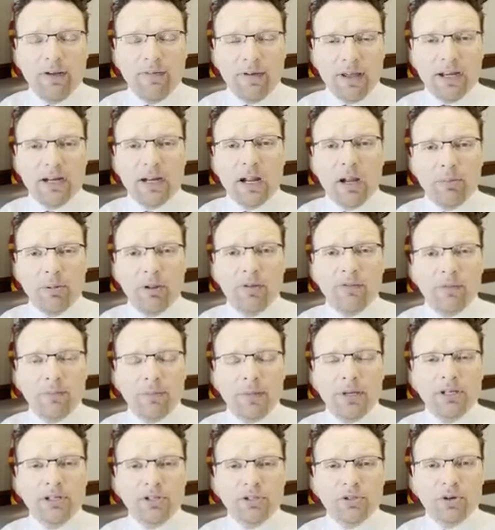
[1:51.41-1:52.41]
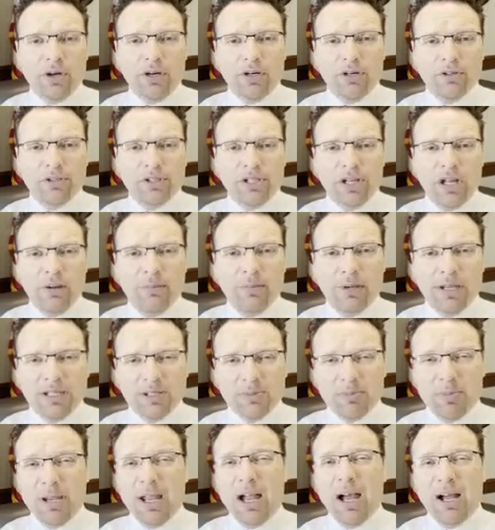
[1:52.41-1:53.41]
I've had a couple of administrators tell me
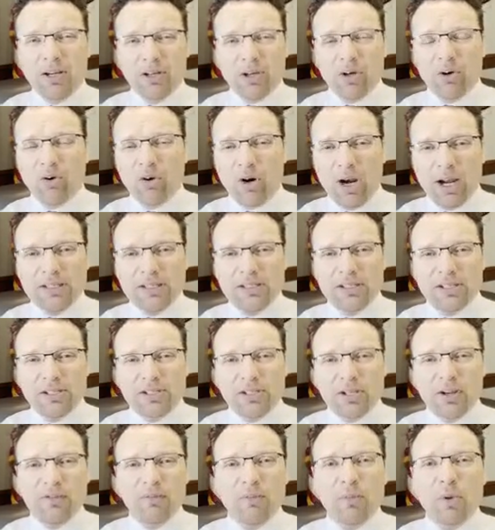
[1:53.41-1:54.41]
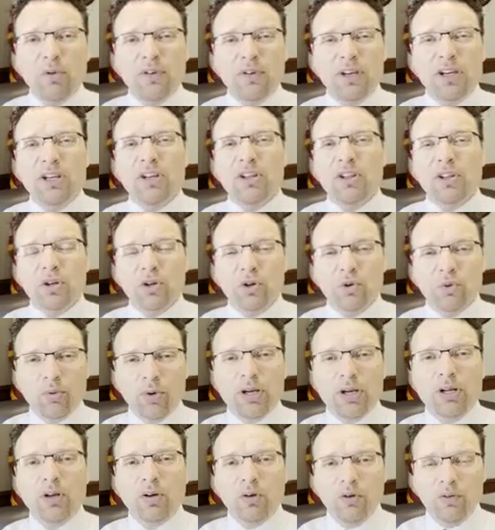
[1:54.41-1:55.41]
it's beyond crisis. They've moved into the
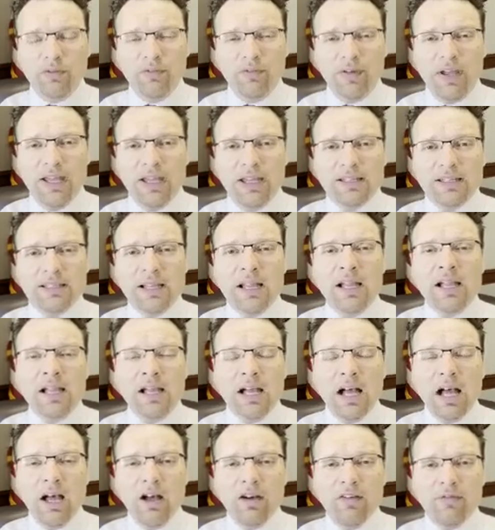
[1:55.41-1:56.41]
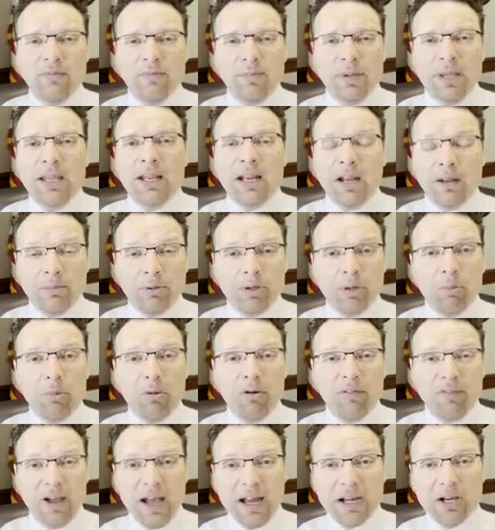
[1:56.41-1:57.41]
critical phase of being able to
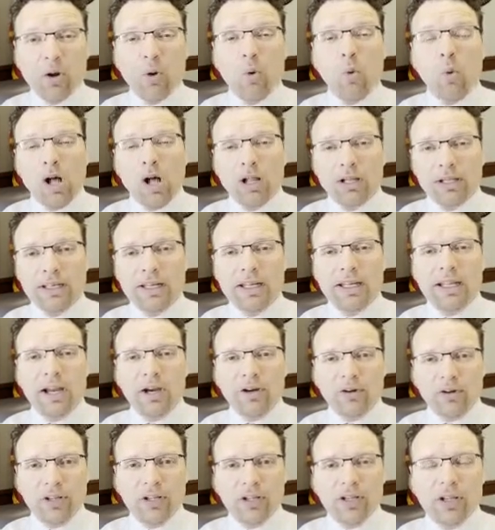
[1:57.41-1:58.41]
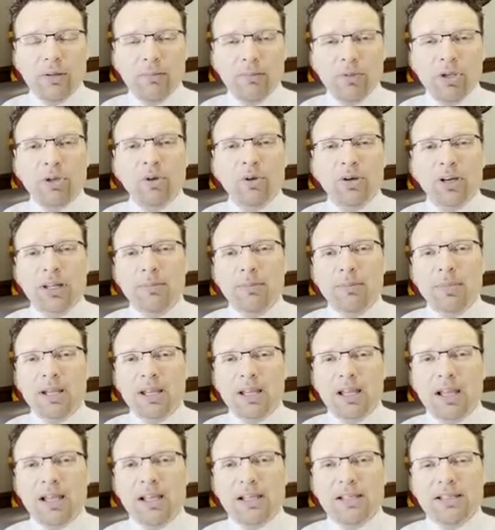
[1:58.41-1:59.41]
provide quality care to the community
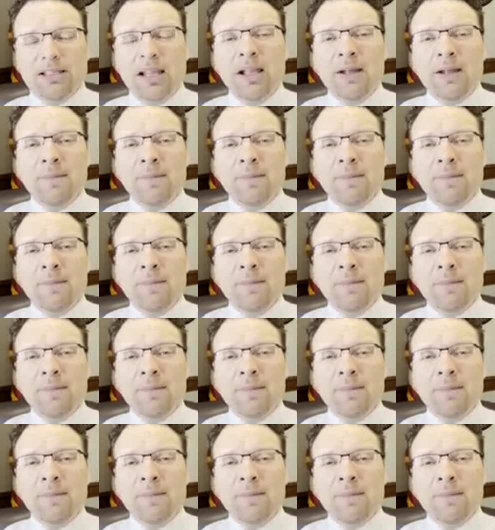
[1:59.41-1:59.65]
because